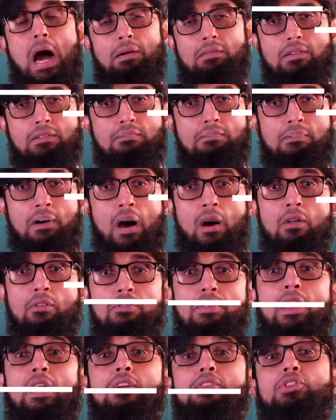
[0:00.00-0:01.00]
our
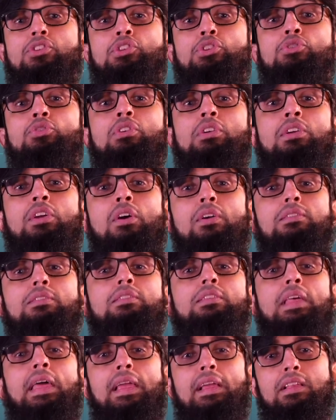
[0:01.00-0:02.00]
wealth to do
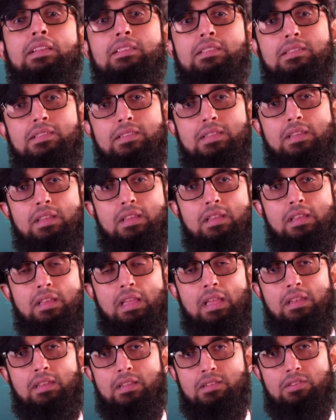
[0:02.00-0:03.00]
good things
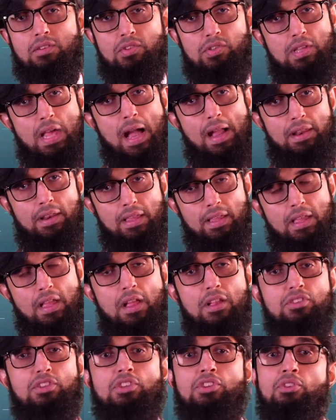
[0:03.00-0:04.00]
in the society.
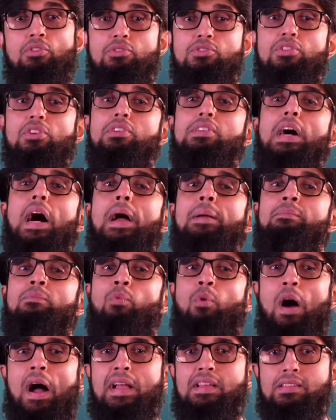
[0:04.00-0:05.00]
So use your time
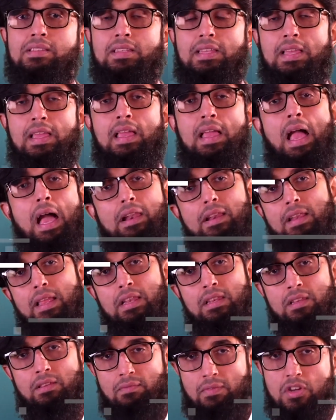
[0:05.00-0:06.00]
wisely at an
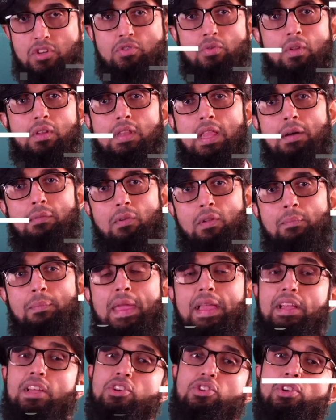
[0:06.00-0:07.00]
individual level,
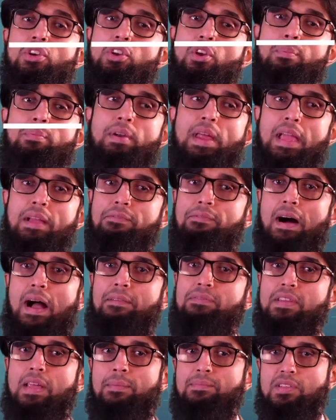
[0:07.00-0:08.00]
making sure you're praying
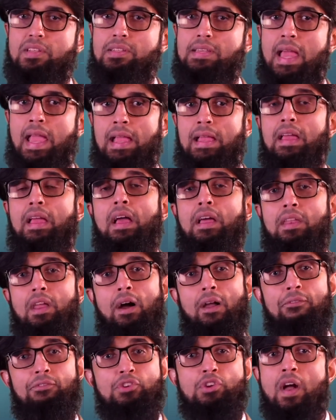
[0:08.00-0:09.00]
five times a day.
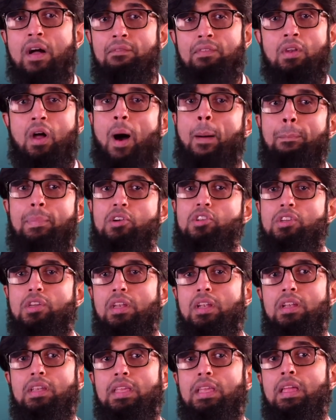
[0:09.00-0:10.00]
Now, if you have an
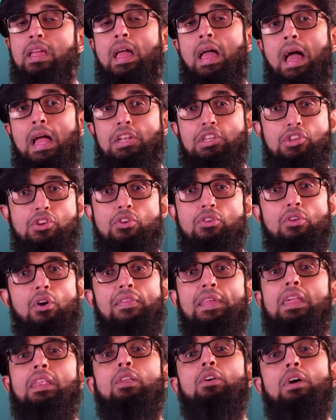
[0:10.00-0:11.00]
opportunity and you
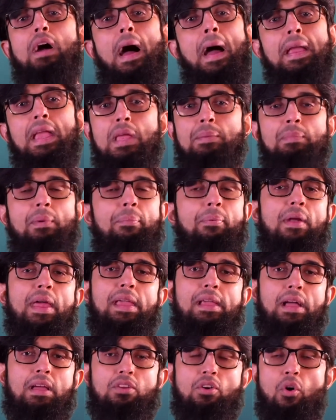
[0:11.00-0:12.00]
know that, look, I can be
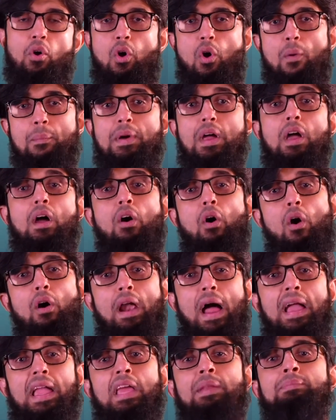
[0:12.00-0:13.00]
praying at home
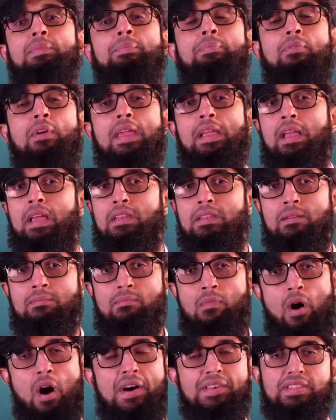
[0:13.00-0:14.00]
or I can be praying in the
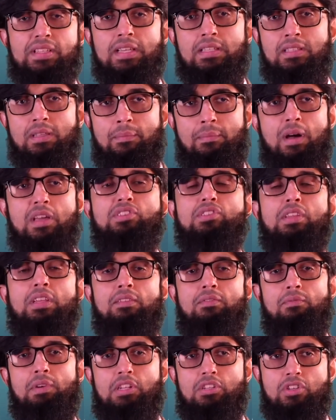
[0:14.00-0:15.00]
mosque, in the
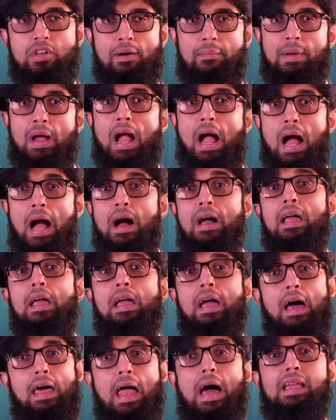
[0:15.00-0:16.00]
masjid with jama'ah,
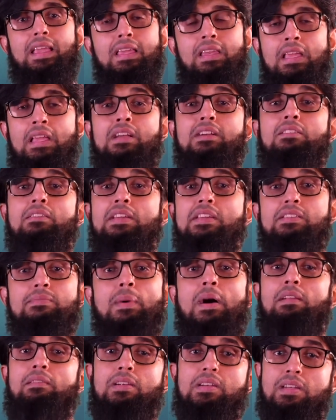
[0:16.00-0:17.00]
and I can increase
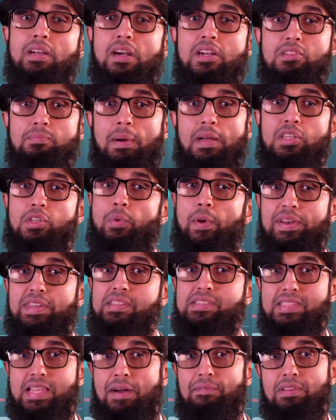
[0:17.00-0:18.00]
my returns by
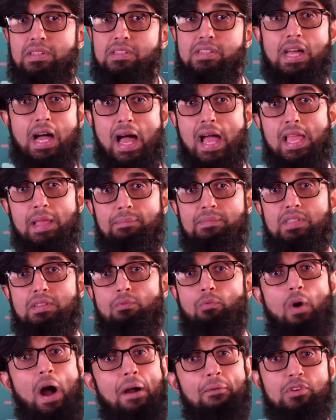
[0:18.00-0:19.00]
27 times.
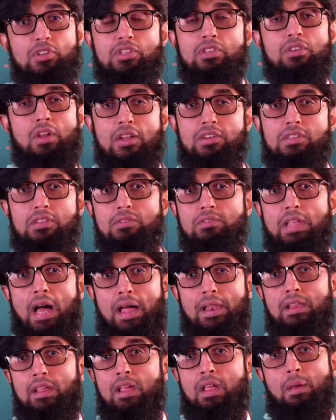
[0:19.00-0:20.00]
Why would you not do
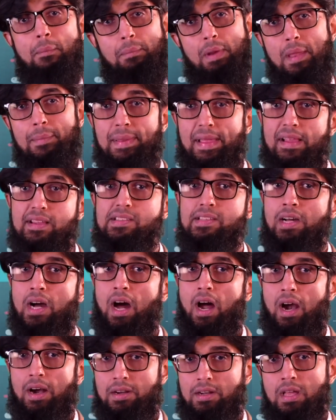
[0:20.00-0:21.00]
that? Maybe it's
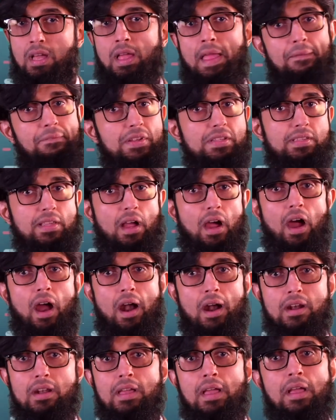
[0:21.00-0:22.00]
hard. If it's
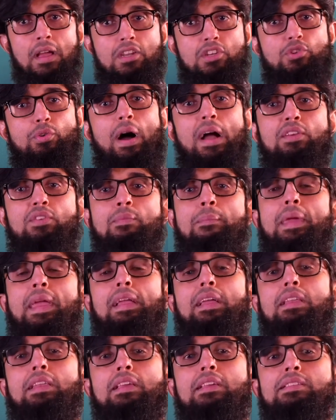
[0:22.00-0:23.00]
hard, try to
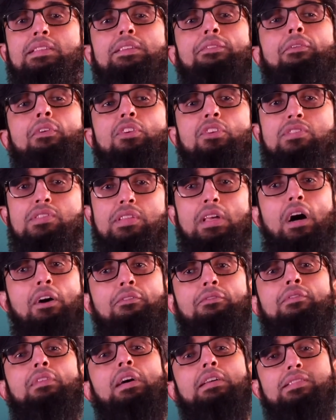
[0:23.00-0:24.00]
make it easy for
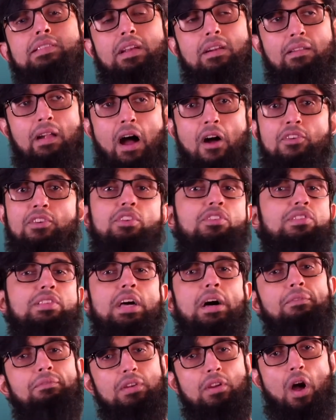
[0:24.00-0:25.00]
yourself surround
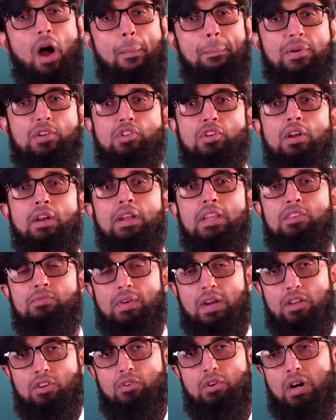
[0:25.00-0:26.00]
yourself with opportunities
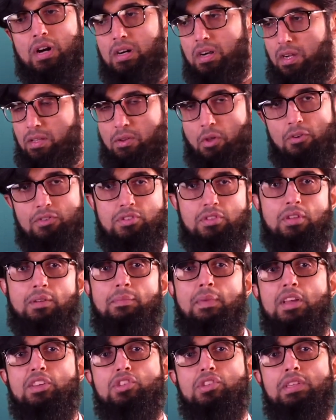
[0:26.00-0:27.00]
where you are close to the
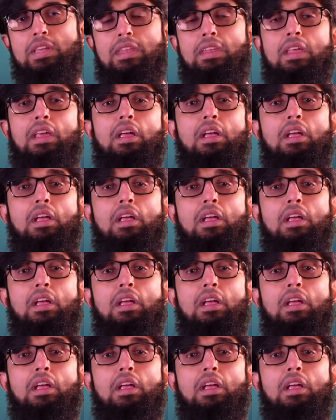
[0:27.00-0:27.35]
masjid.